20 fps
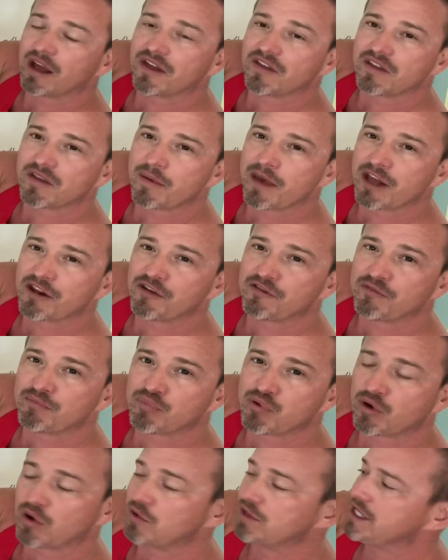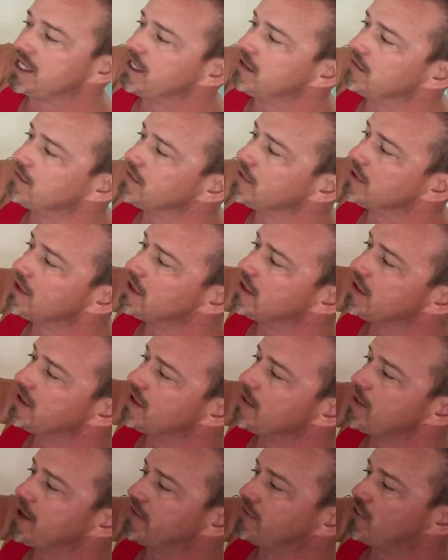uh, the amount of protein,
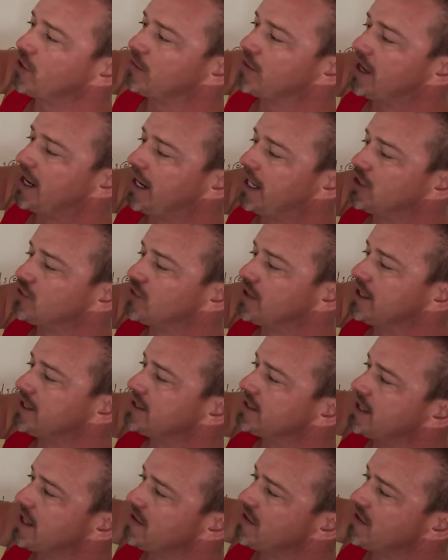the amount of carbohydrates,